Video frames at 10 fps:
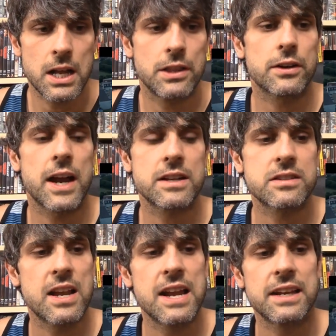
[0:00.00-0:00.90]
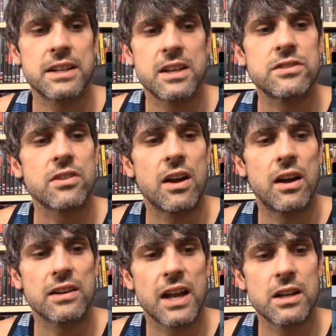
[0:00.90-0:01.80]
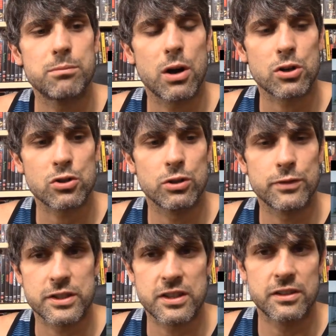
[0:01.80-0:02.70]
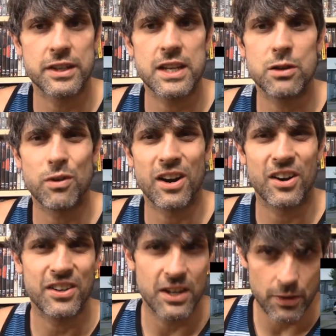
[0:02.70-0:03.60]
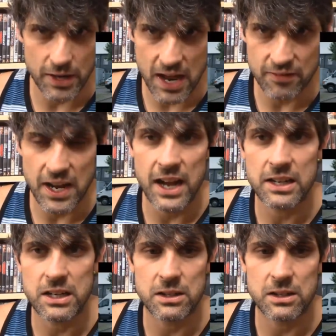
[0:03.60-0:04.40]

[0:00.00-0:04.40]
They're kind of staying in this uh, kind of partial facility where you know they have not